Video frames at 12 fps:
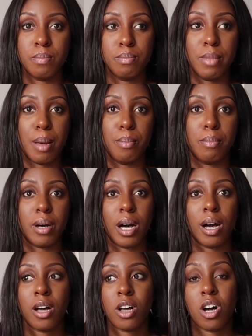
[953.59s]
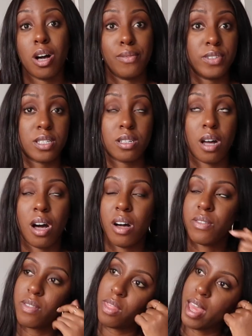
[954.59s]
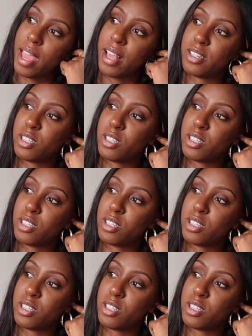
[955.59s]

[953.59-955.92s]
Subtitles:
member of staff there.